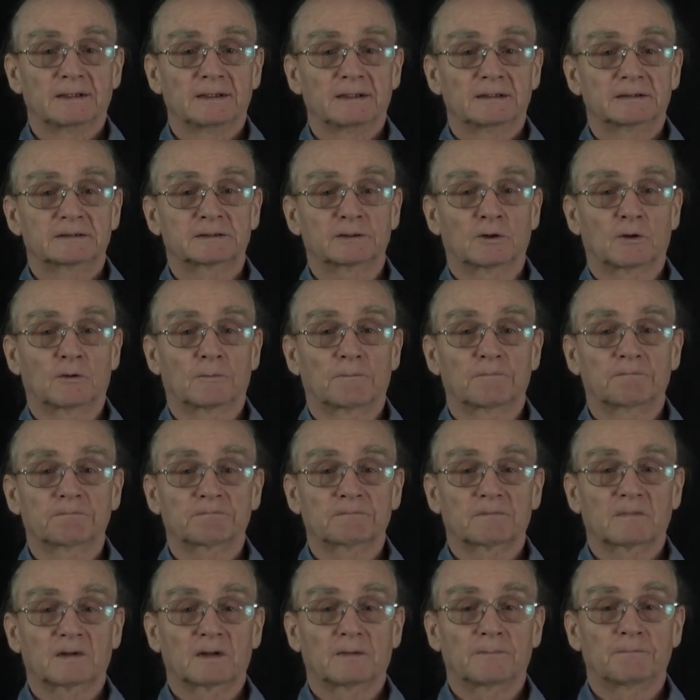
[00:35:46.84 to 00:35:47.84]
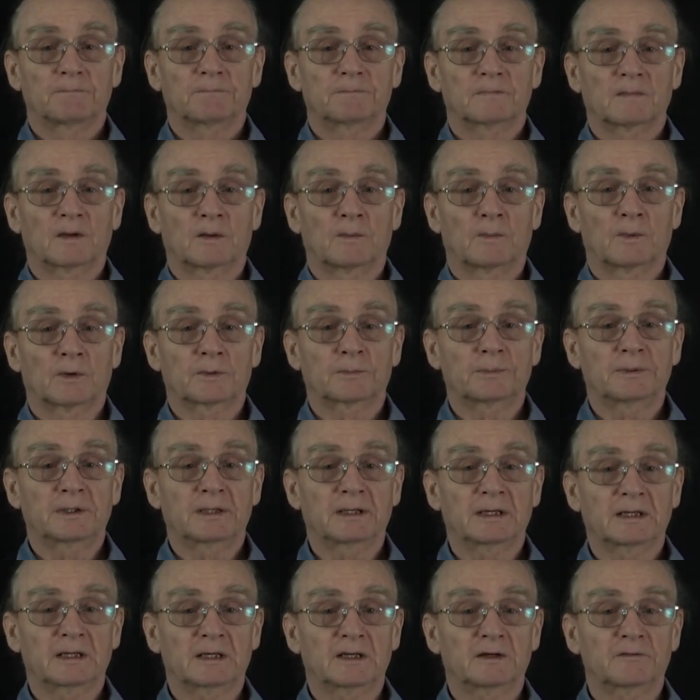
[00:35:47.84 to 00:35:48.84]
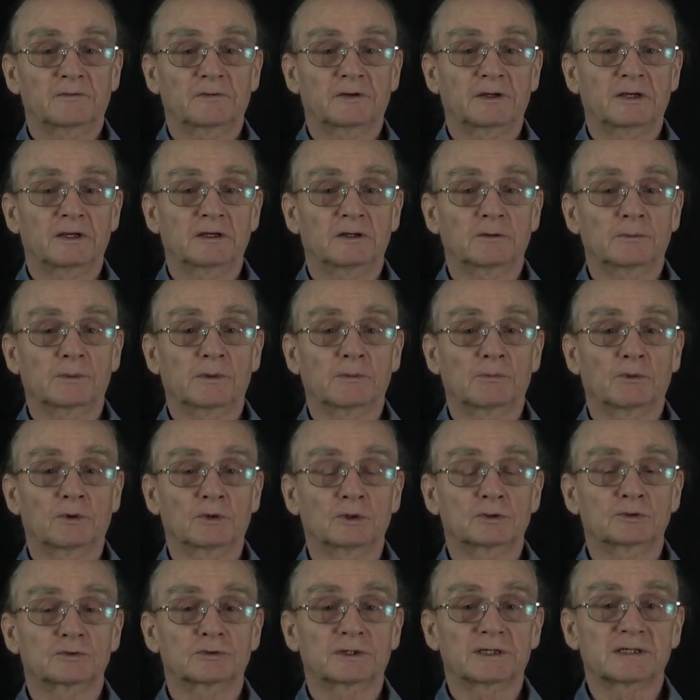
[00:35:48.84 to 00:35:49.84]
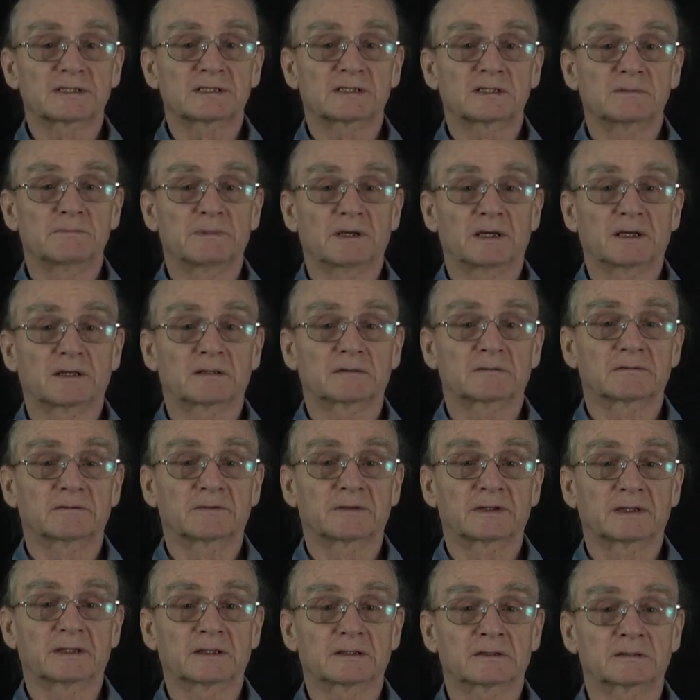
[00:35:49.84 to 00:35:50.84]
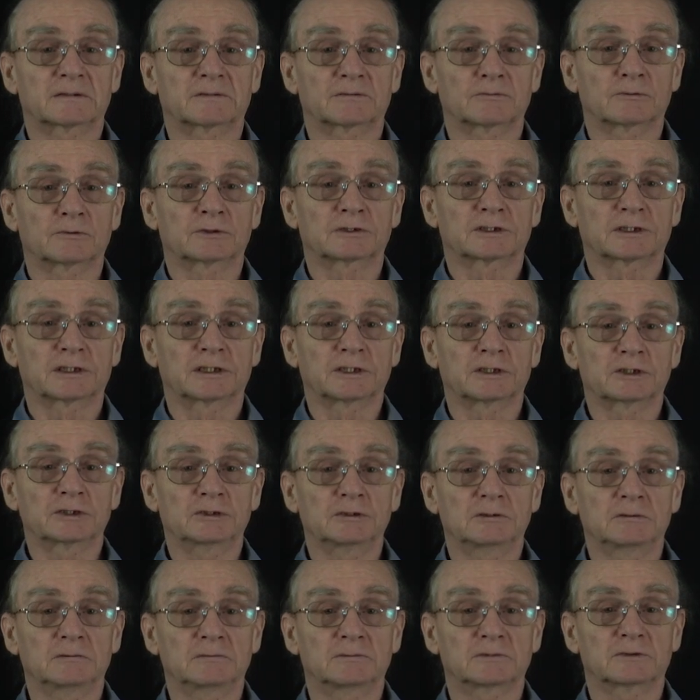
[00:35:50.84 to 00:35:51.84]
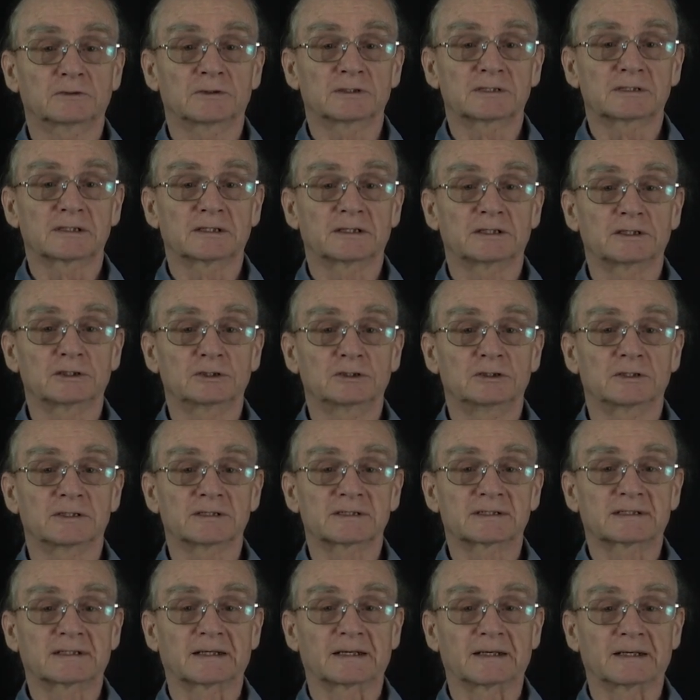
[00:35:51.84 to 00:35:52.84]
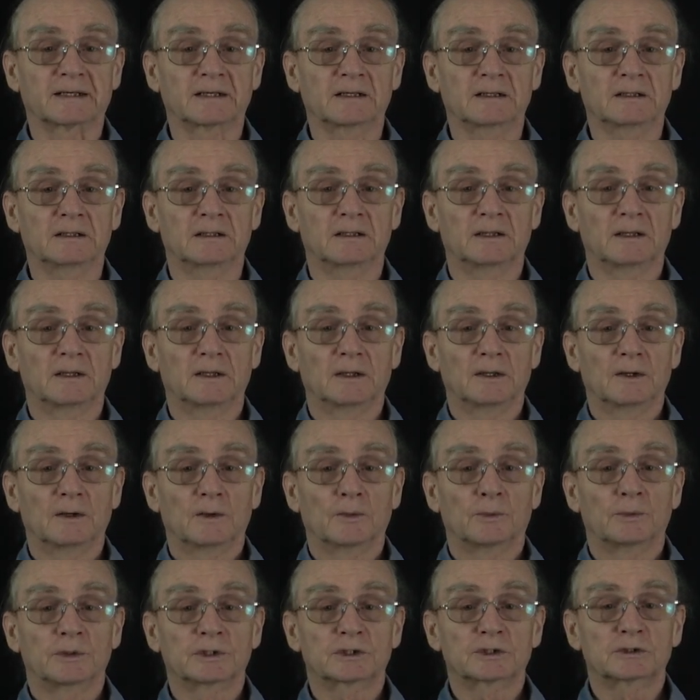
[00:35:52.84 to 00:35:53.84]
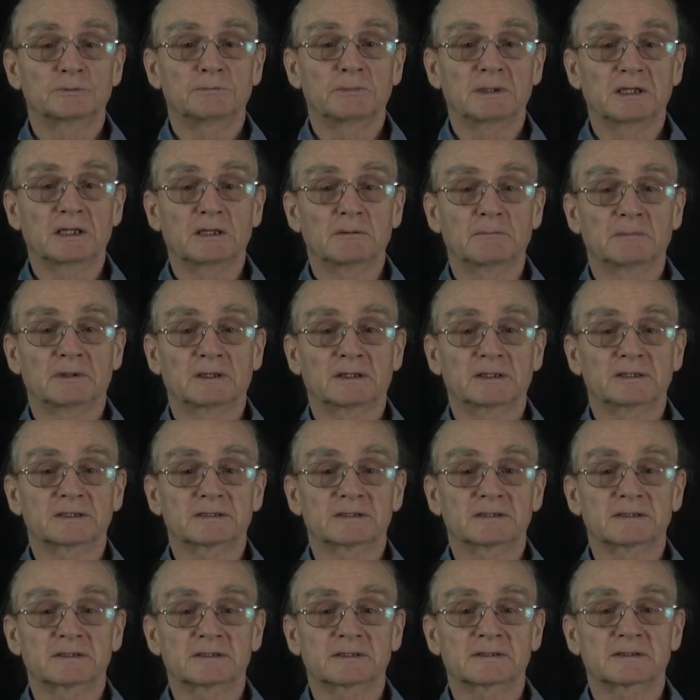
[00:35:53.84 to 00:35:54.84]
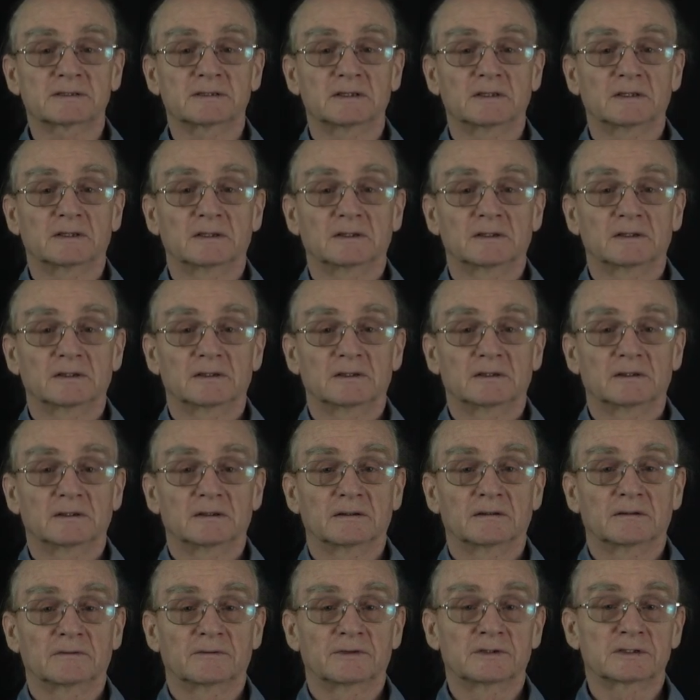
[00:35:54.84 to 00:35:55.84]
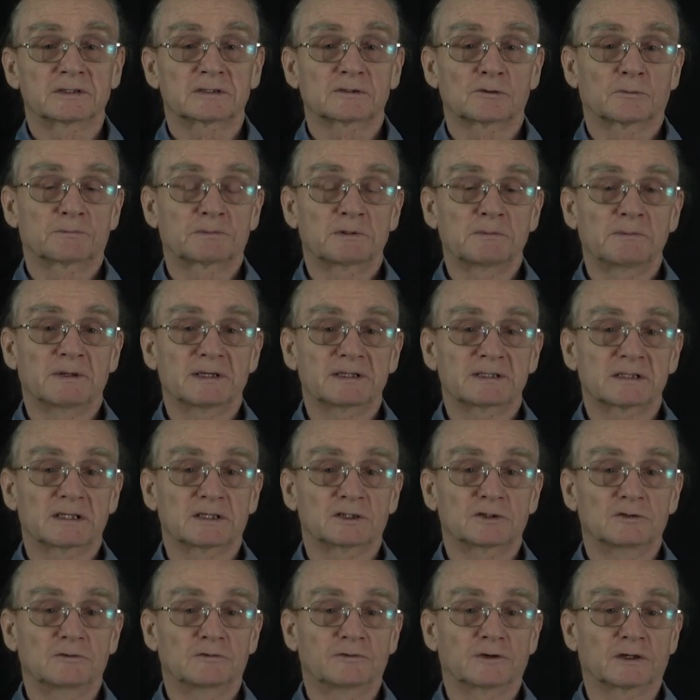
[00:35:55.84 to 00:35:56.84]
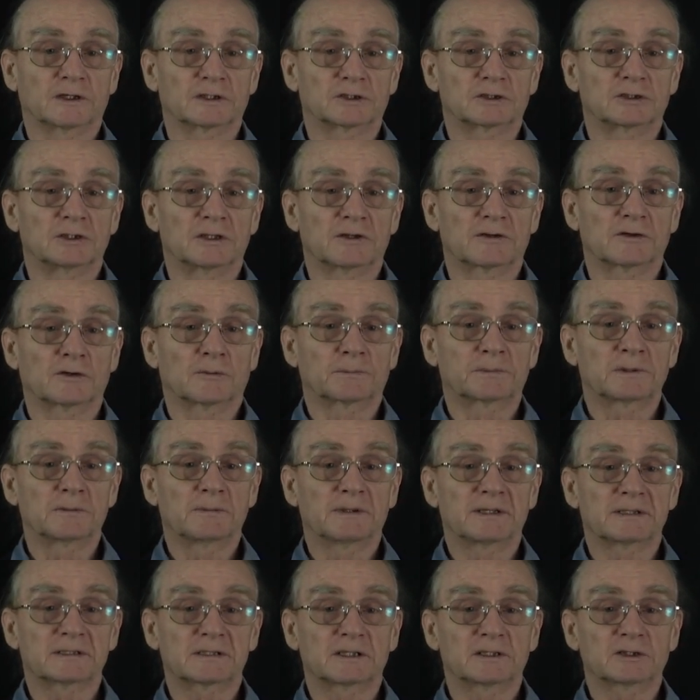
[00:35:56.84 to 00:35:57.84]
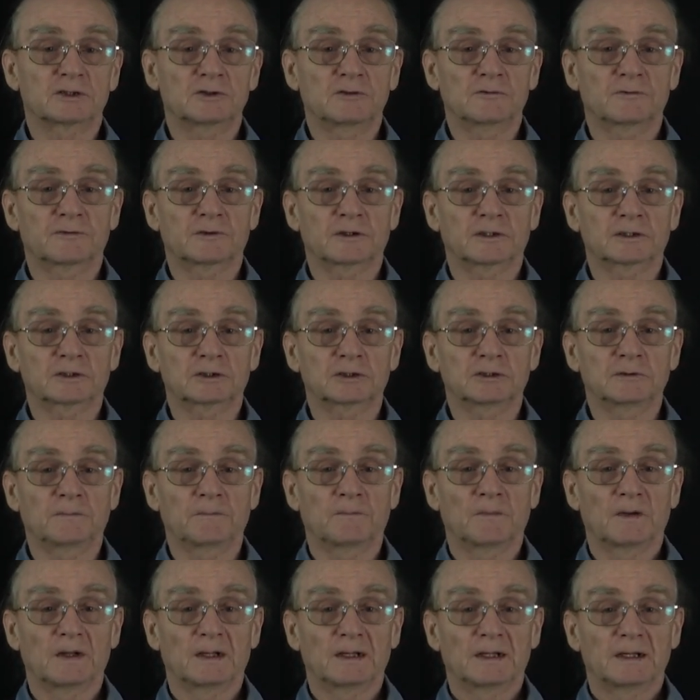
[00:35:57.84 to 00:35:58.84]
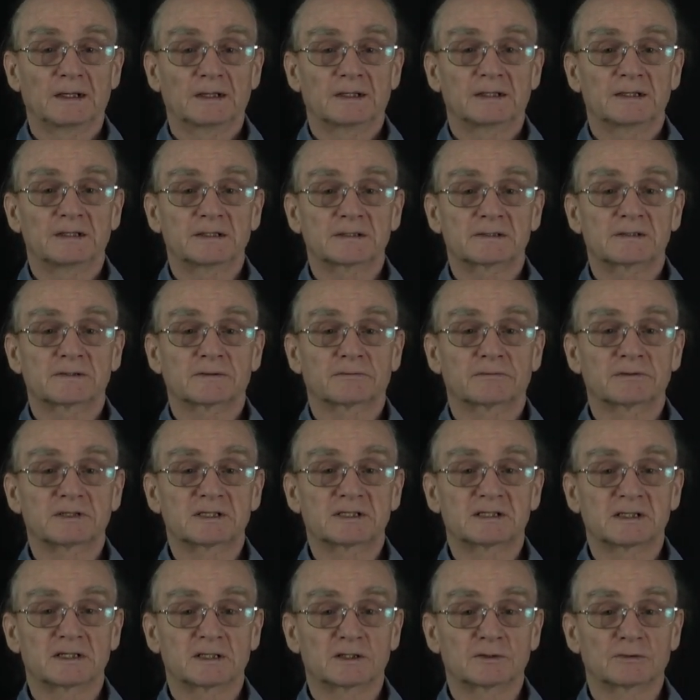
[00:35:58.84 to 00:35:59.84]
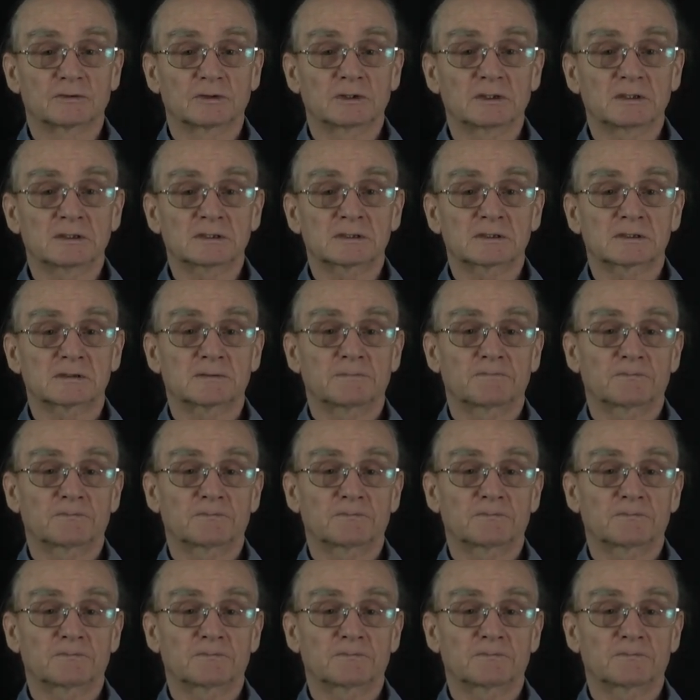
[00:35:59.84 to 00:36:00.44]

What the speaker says: So what we have here, we want to estimate that rotation, translation and scale, which minimizes this optimization function. And the optimization function is the residuals